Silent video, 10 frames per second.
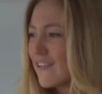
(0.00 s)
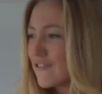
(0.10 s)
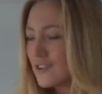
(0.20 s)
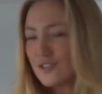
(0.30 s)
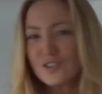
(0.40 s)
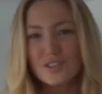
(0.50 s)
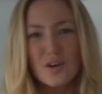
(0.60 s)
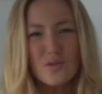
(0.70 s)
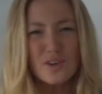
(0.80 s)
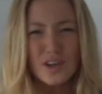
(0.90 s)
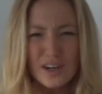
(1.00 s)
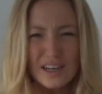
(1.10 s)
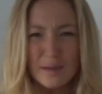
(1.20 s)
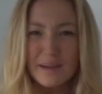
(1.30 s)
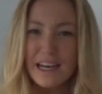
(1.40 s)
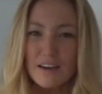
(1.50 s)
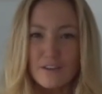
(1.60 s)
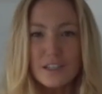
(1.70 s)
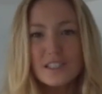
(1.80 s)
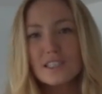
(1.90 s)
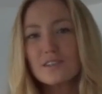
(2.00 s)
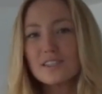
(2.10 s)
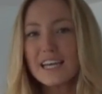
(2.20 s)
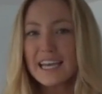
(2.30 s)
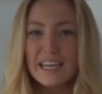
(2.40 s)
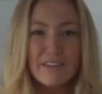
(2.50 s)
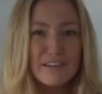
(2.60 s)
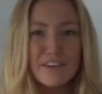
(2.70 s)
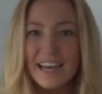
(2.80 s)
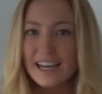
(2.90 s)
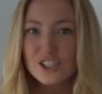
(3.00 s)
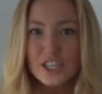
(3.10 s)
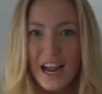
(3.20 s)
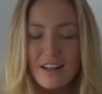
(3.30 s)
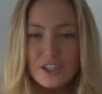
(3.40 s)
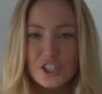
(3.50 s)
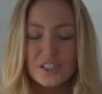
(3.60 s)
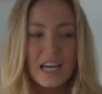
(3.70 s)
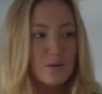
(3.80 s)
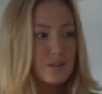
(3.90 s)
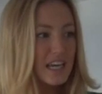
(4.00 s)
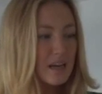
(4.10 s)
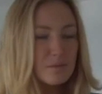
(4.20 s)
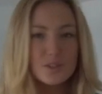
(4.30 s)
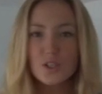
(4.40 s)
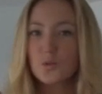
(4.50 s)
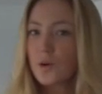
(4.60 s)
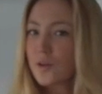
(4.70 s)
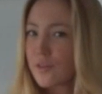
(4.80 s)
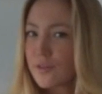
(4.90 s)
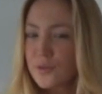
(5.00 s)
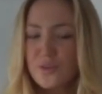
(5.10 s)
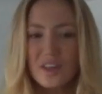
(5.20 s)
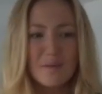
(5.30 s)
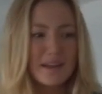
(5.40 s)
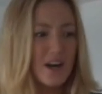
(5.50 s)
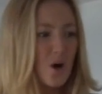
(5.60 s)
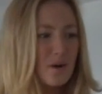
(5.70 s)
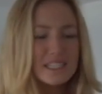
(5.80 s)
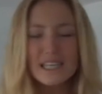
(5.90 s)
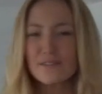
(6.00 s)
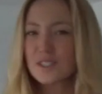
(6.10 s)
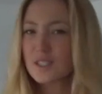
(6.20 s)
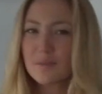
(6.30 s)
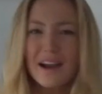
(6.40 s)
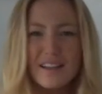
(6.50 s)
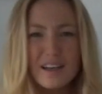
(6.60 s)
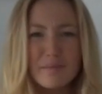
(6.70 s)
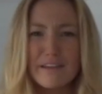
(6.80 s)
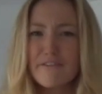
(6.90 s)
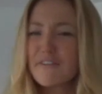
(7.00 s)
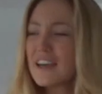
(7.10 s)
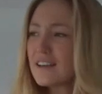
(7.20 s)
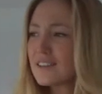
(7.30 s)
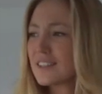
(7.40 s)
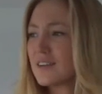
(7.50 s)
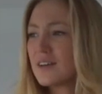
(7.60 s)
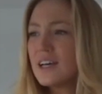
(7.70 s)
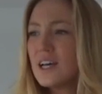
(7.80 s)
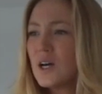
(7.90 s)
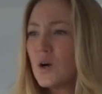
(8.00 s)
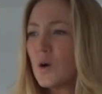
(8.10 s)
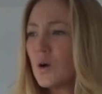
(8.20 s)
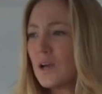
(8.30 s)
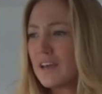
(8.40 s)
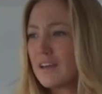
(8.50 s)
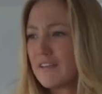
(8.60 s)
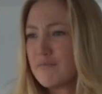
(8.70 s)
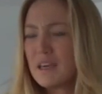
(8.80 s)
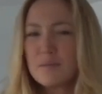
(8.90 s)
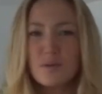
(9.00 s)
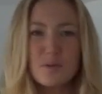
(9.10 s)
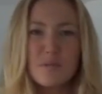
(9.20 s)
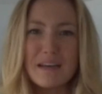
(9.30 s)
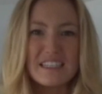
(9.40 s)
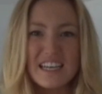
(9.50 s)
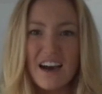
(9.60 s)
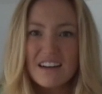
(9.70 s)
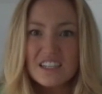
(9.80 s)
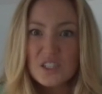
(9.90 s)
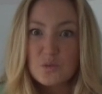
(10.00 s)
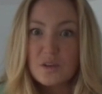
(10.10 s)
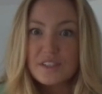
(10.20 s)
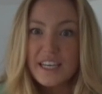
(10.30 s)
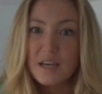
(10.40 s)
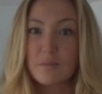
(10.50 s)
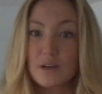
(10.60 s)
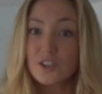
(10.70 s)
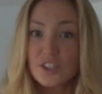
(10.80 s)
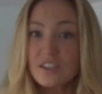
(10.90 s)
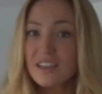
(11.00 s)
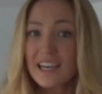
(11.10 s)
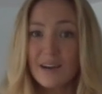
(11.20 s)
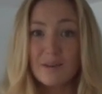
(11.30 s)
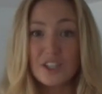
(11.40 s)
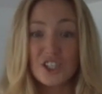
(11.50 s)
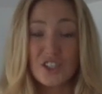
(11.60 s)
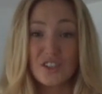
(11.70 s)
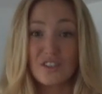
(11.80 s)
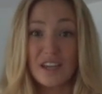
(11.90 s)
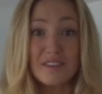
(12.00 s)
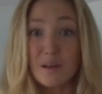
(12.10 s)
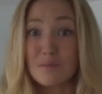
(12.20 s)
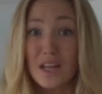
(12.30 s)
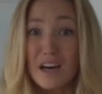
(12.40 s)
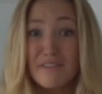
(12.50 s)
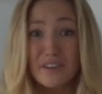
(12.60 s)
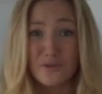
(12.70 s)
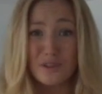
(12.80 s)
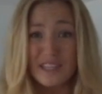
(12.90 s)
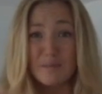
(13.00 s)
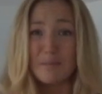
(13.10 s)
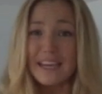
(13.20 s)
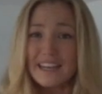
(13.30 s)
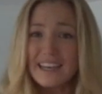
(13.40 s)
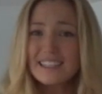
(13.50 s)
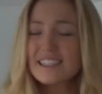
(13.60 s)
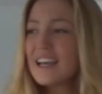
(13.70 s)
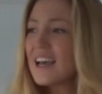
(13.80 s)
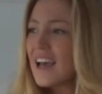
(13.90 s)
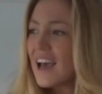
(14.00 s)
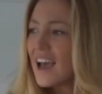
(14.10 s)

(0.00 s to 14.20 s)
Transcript: I felt so good. I mean, every single day, even if I had challenges, I was able to work through them and always have a smile on my face. And if people put me down, I just wouldn't take it personally. I would just send them love and really mean it.